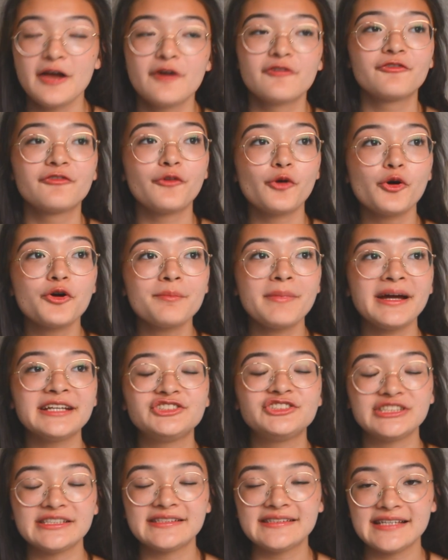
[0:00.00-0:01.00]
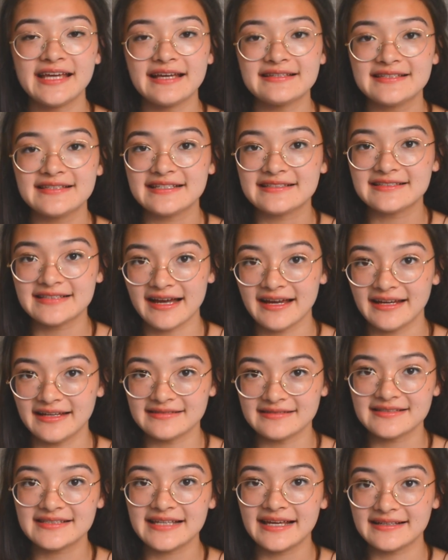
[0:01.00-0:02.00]
For my GCSE
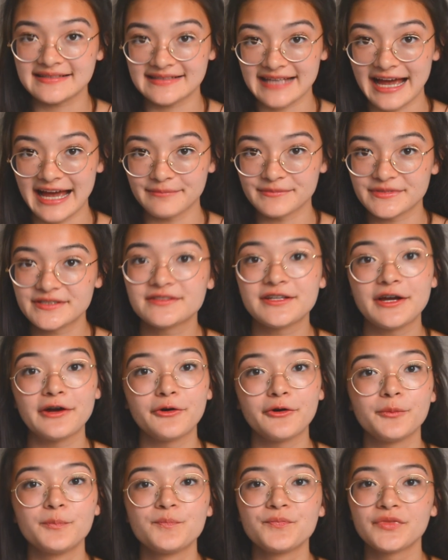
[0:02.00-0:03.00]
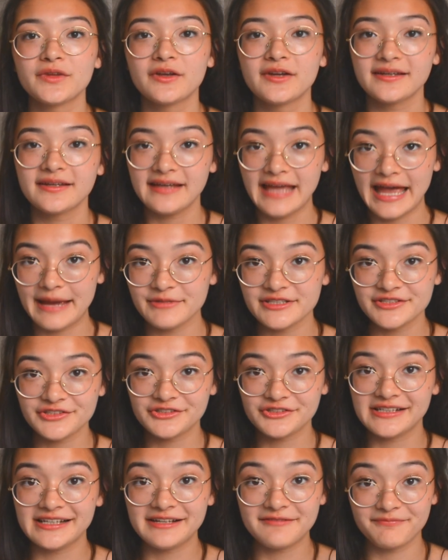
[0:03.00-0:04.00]
science exams, so
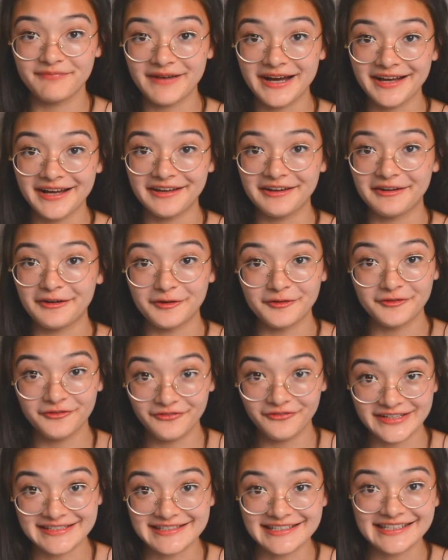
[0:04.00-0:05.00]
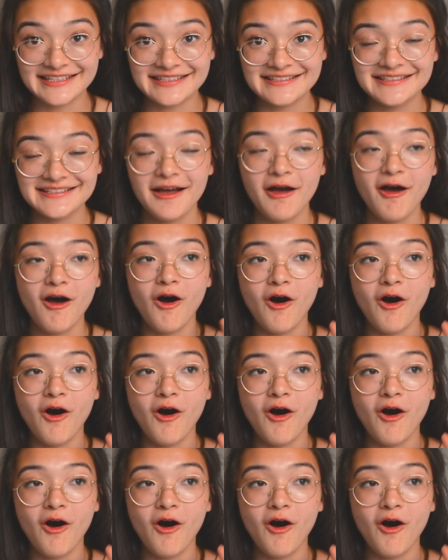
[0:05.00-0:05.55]
chemistry, bio, physics,